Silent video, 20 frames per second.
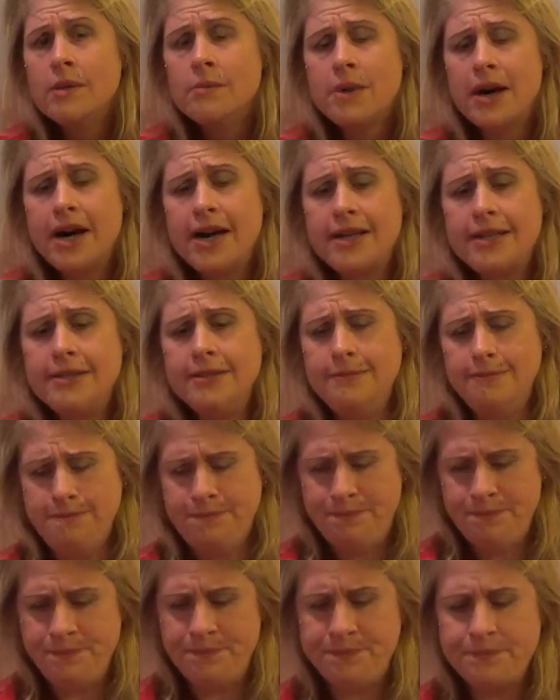but
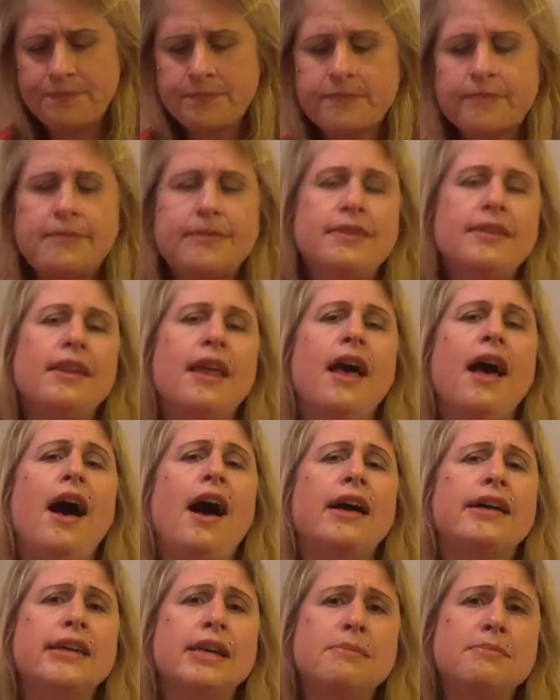
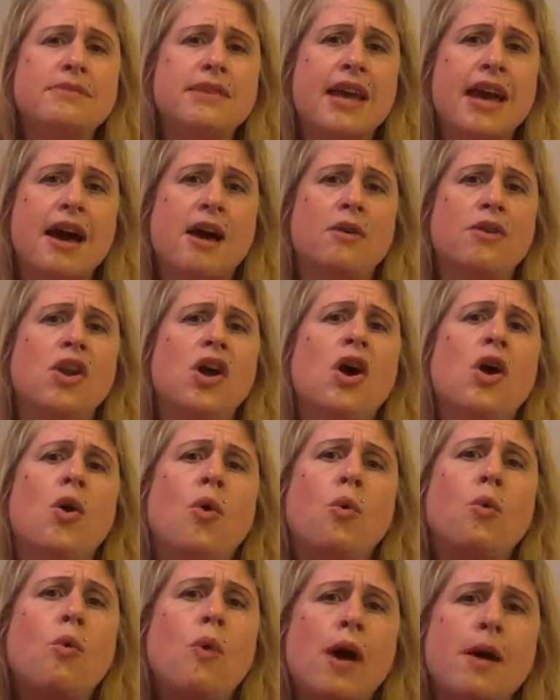I am down
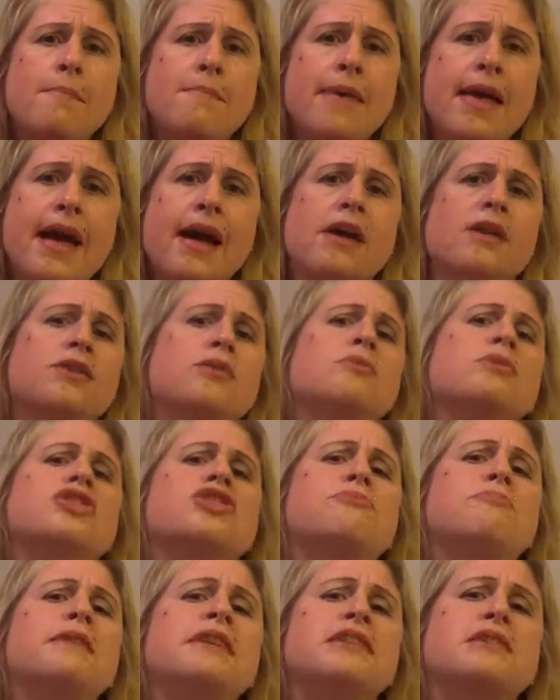1 pound,
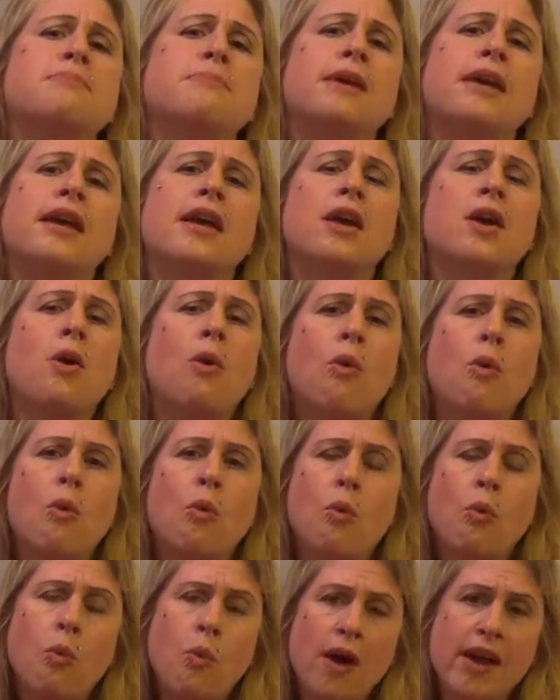which makes me
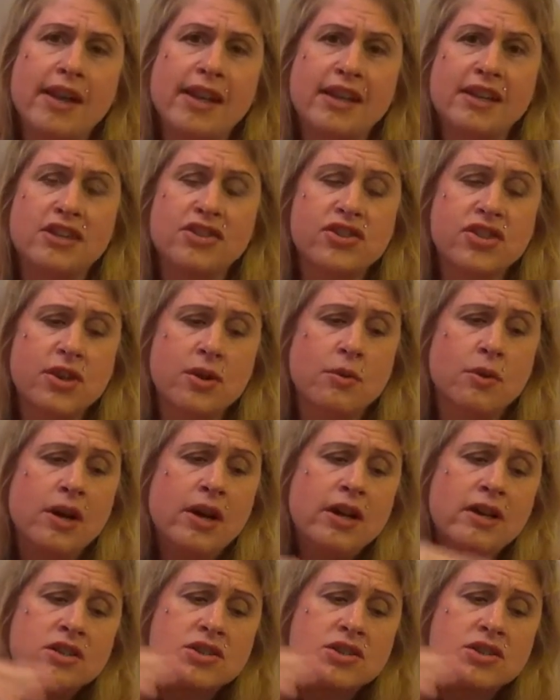182.